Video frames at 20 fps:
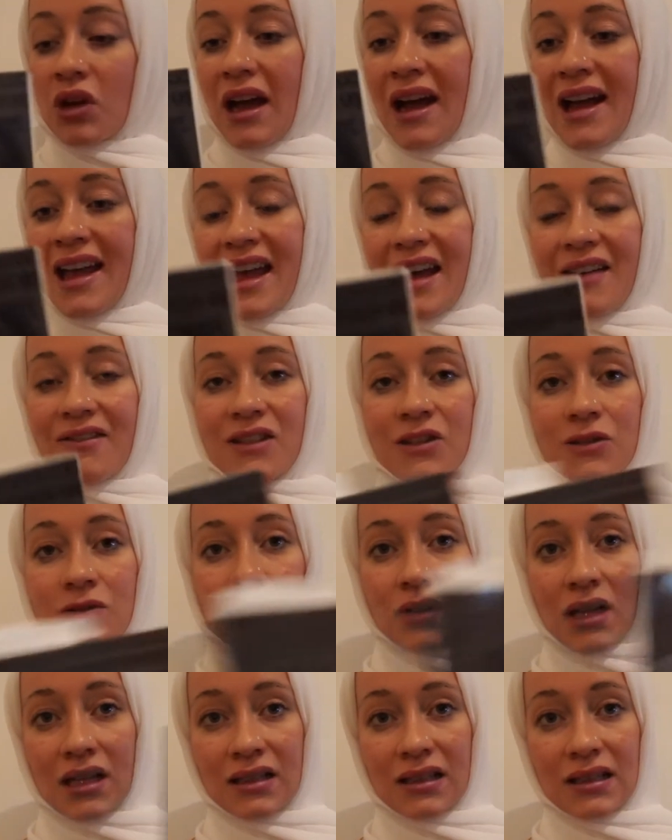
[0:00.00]
I haven't
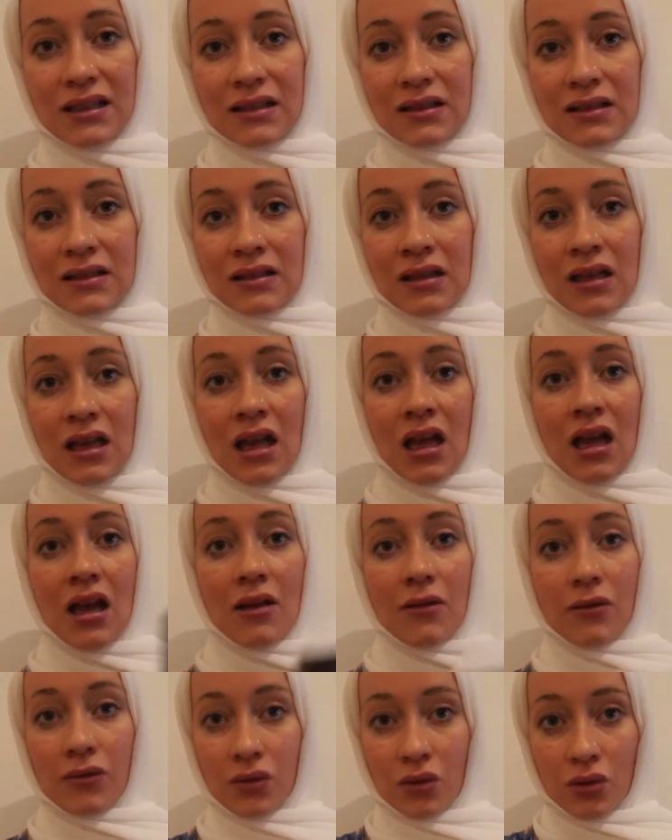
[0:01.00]
read it
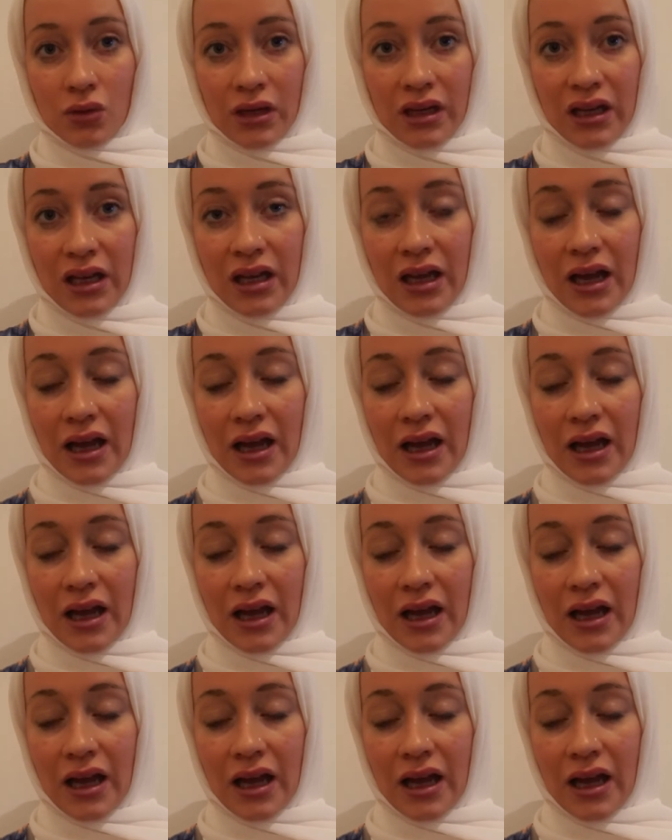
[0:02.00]
fully.